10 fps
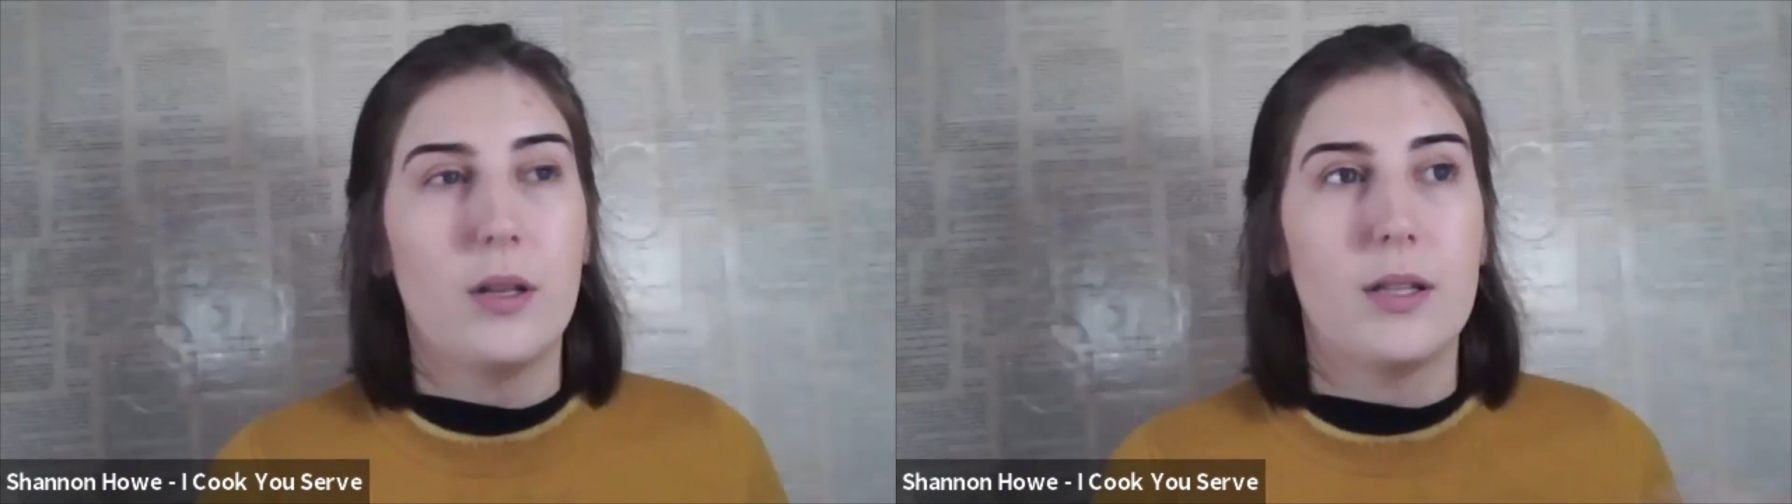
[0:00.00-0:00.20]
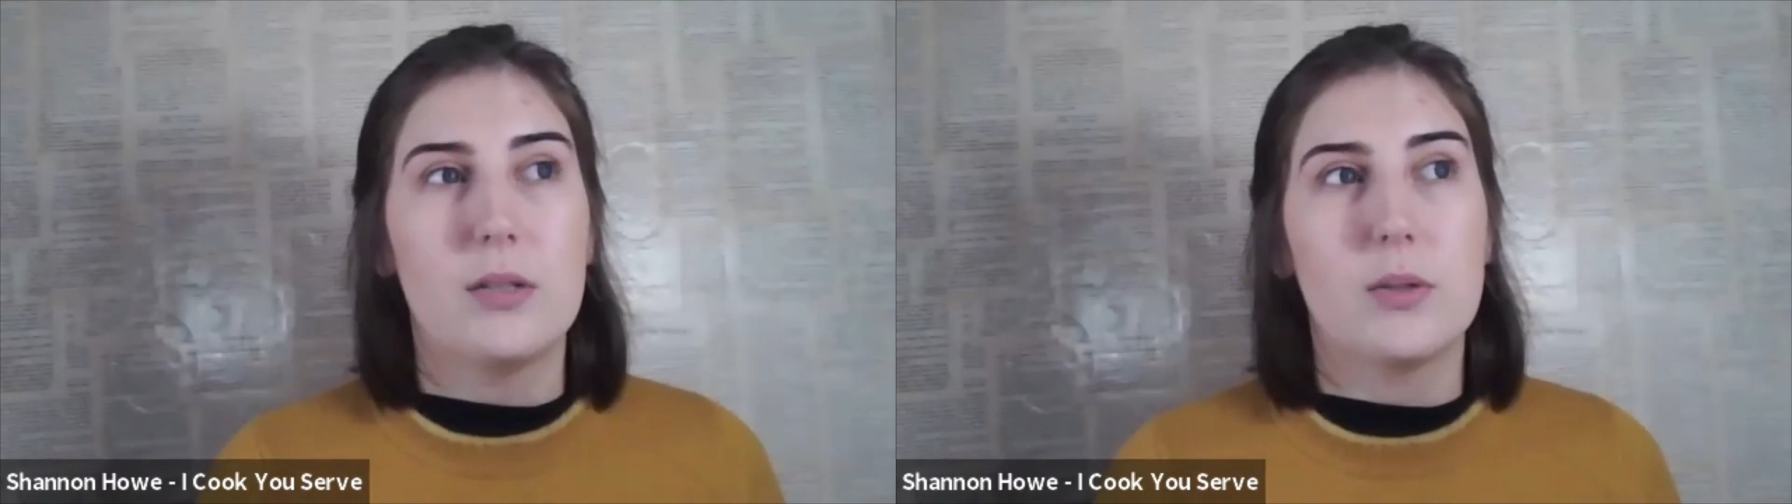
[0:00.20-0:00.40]

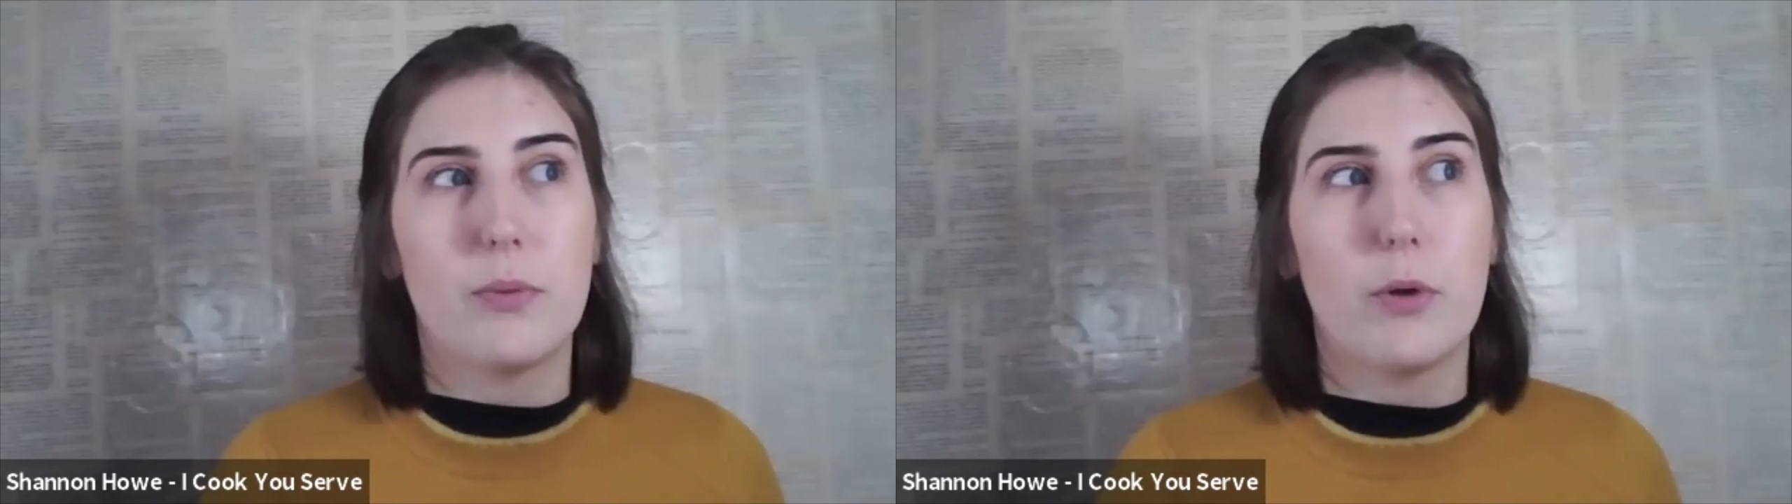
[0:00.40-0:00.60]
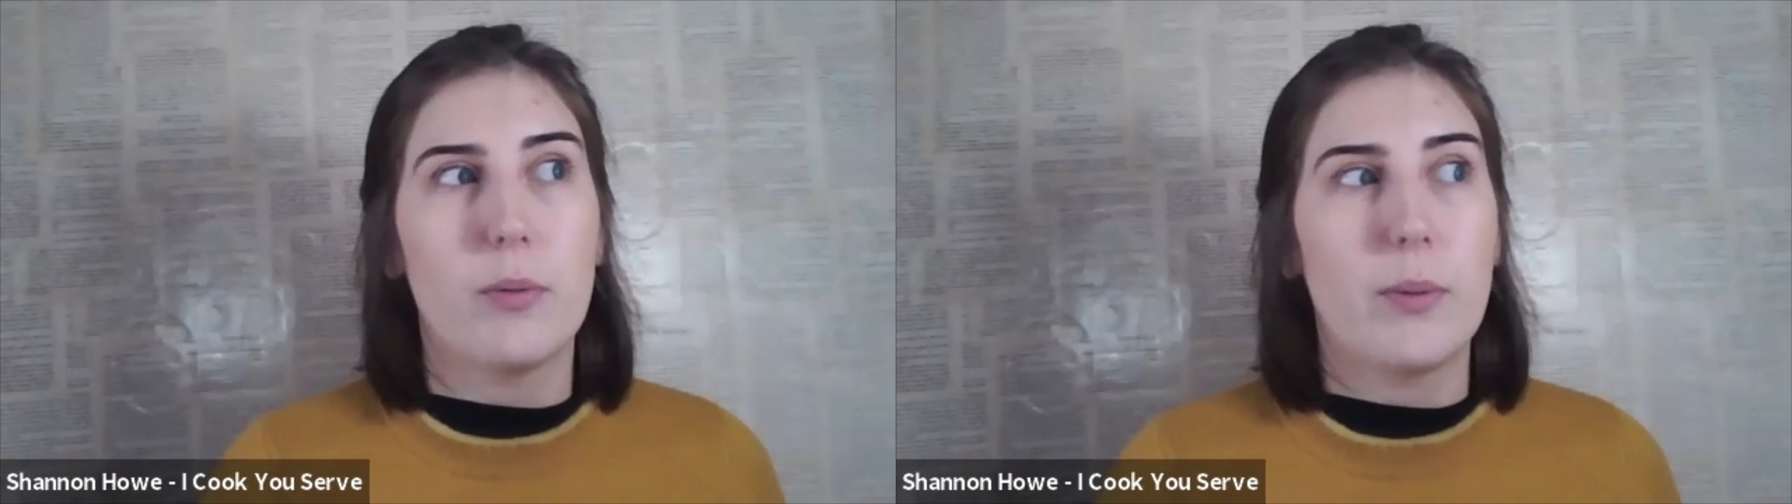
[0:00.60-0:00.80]
this is
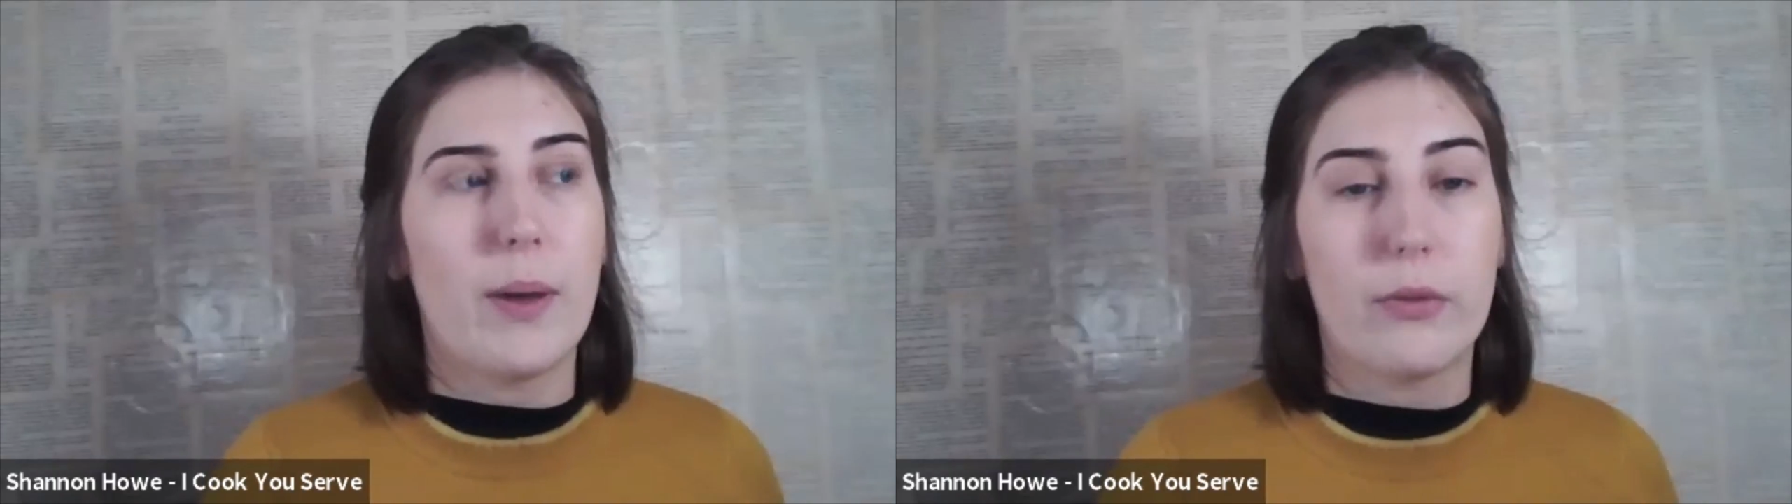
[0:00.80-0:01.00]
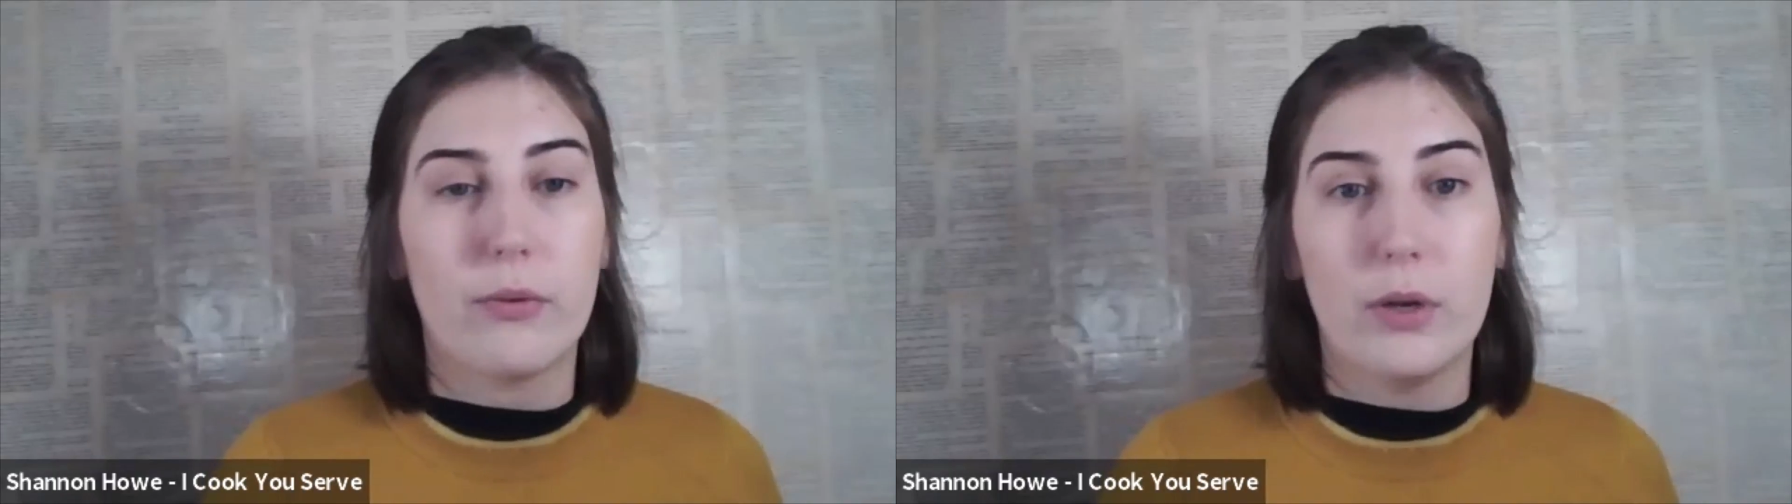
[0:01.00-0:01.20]
probably
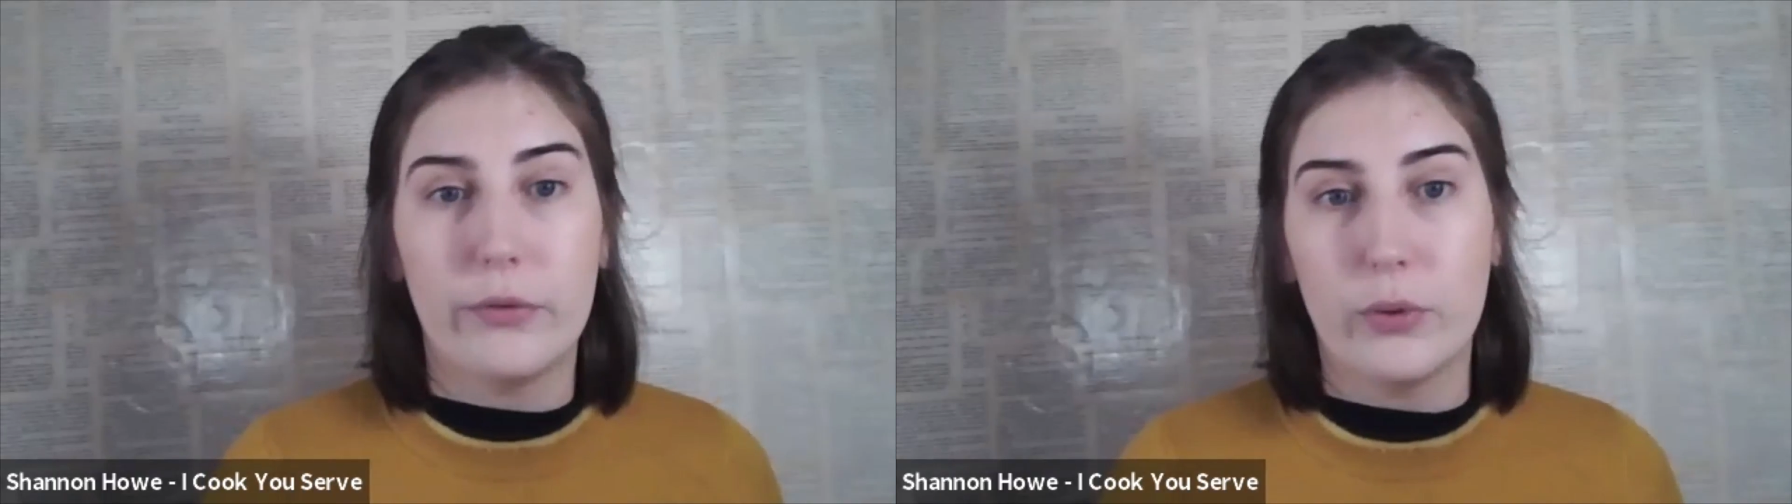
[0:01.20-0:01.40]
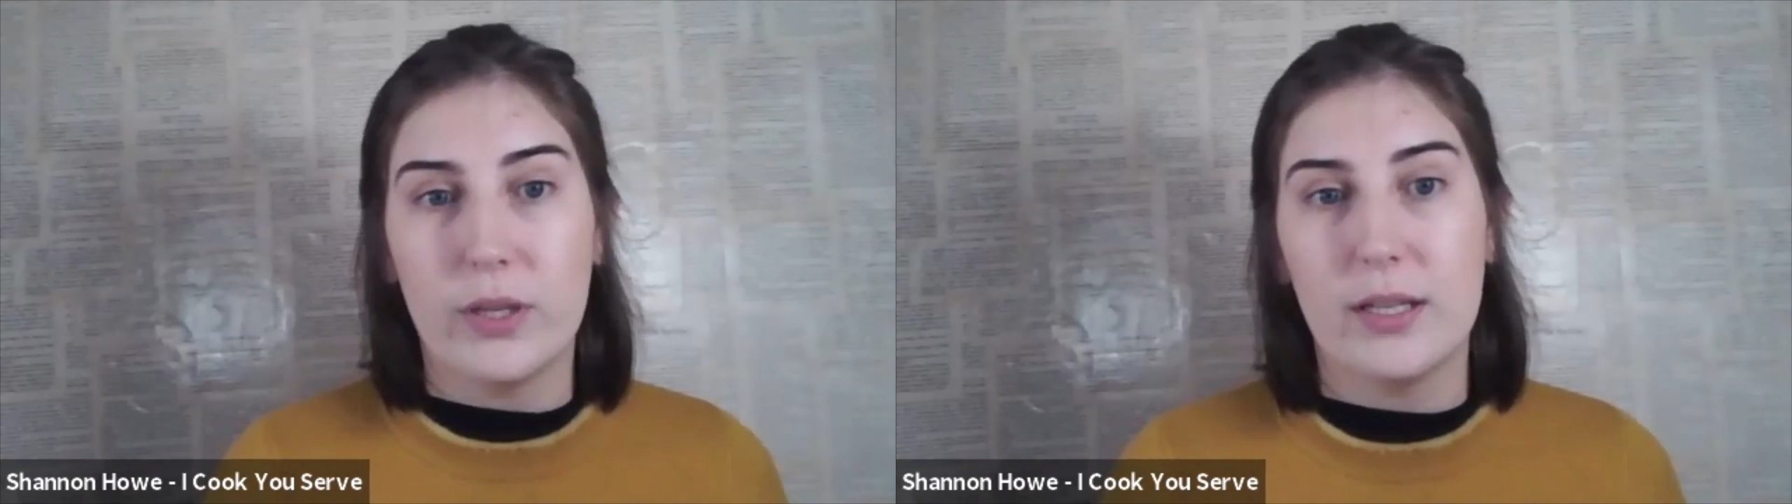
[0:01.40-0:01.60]
about 3 or
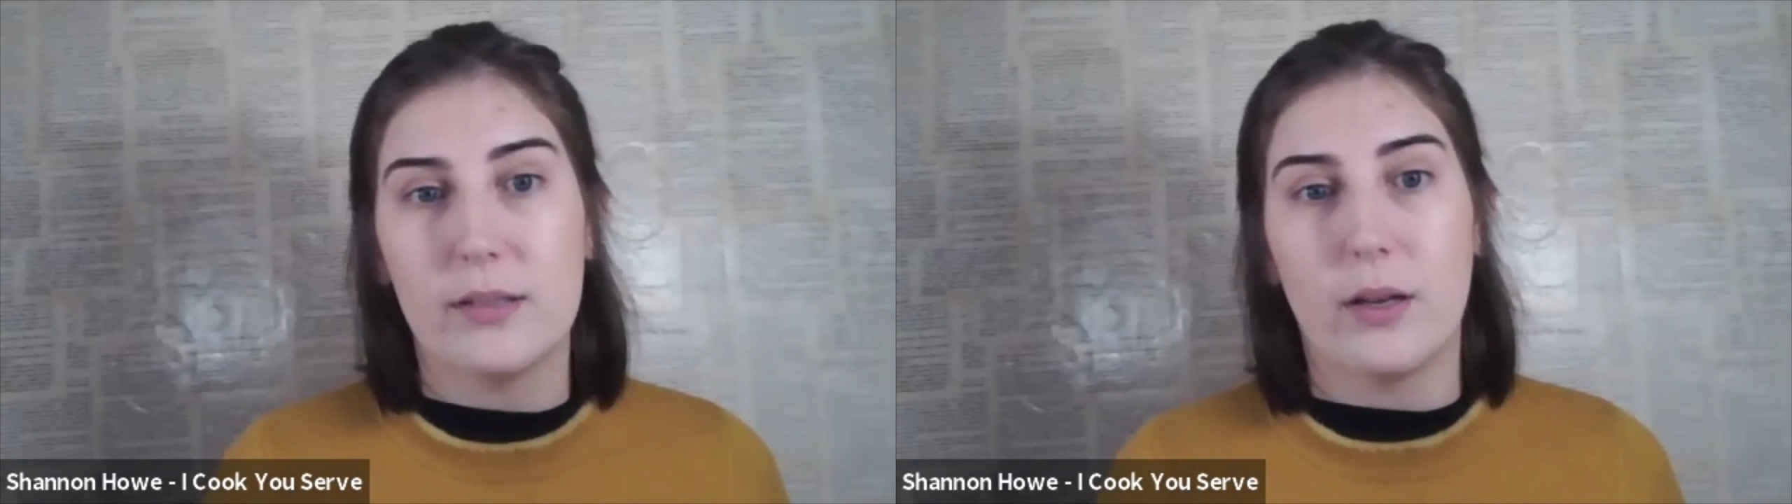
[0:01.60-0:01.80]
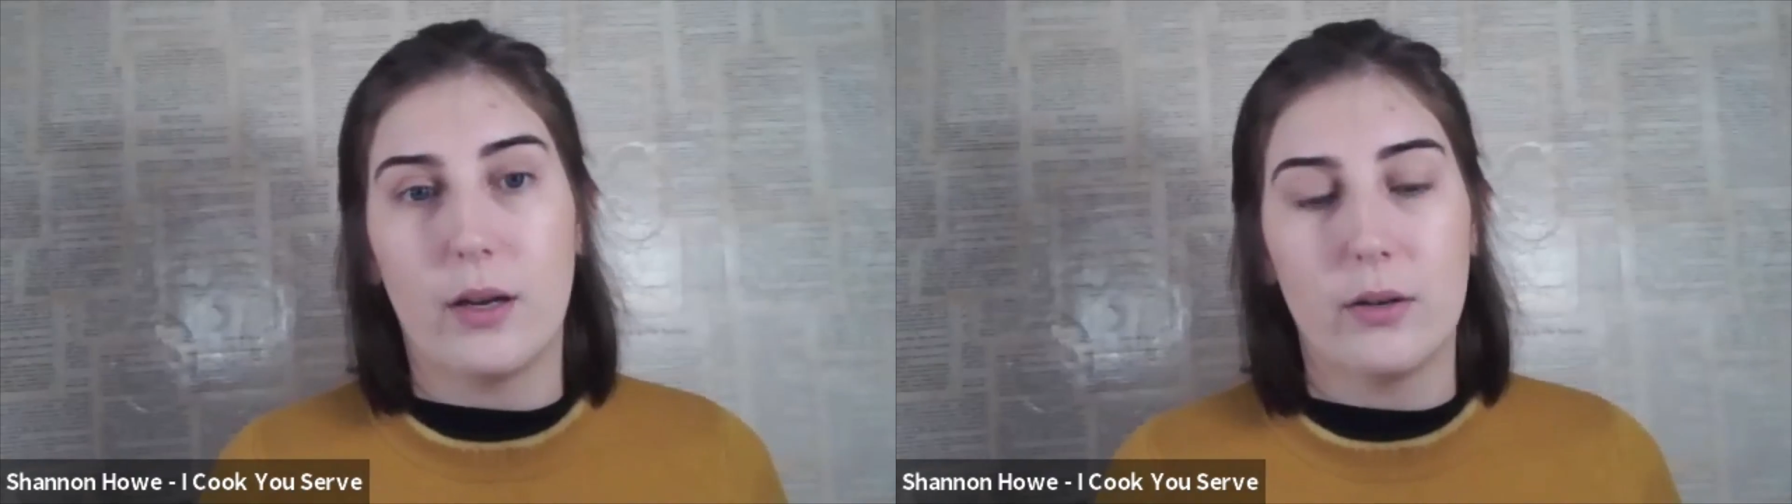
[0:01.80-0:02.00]
4
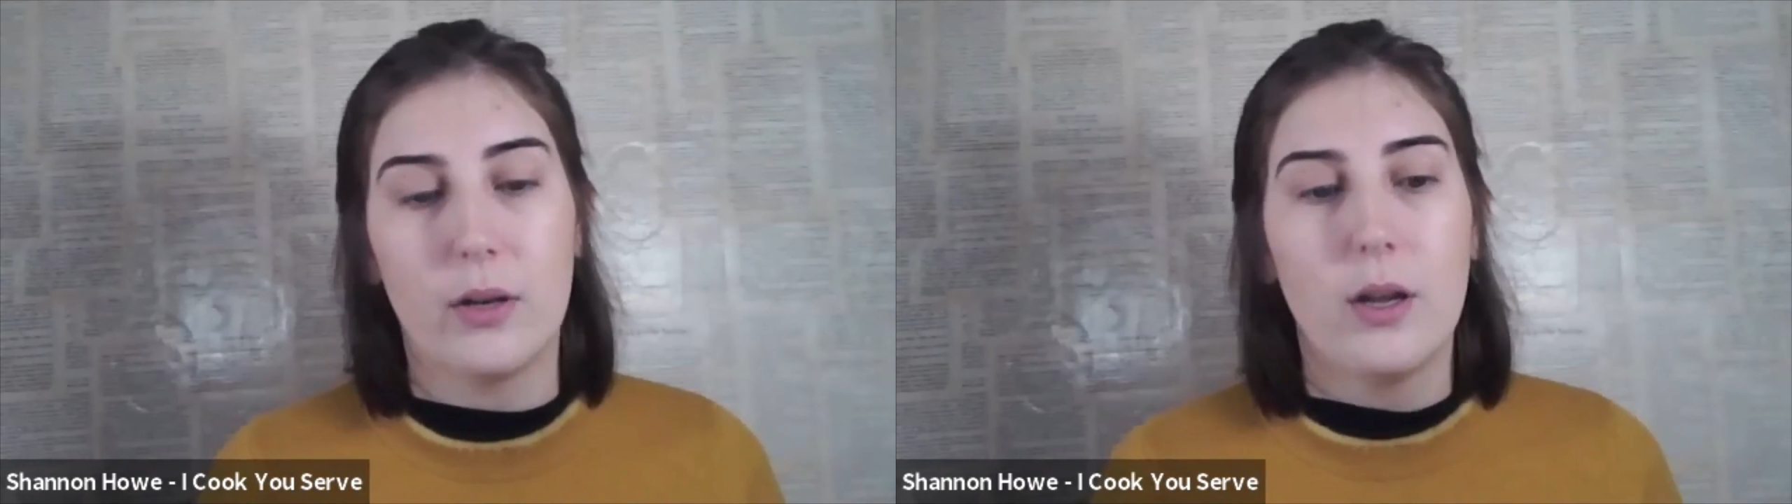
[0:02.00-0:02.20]
years ago,